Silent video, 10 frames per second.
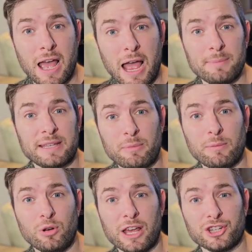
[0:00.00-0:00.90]
I'm
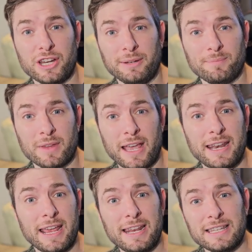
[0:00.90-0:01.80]
Samuel Boulanger,
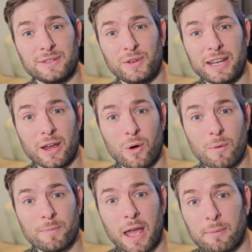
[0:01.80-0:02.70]
and in this
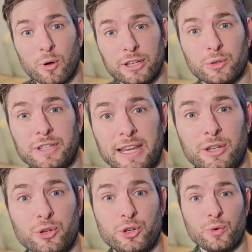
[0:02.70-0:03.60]
video, I'm going to
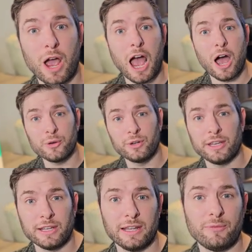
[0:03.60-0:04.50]
take you through how you
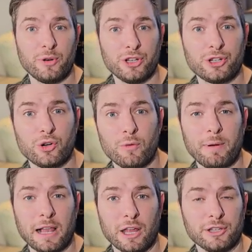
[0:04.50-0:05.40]
can leverage
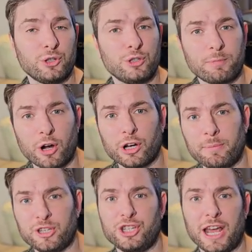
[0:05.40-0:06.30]
Copilot to spark
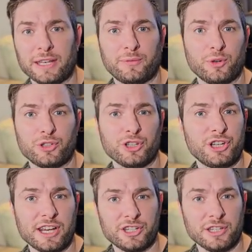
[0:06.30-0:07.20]
up a chat for
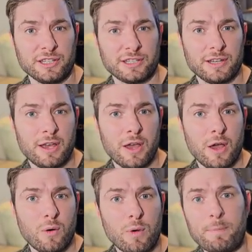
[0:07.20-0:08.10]
suggestions,
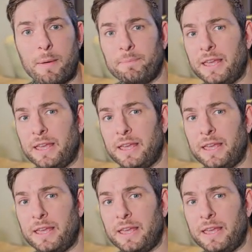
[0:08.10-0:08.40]
whip up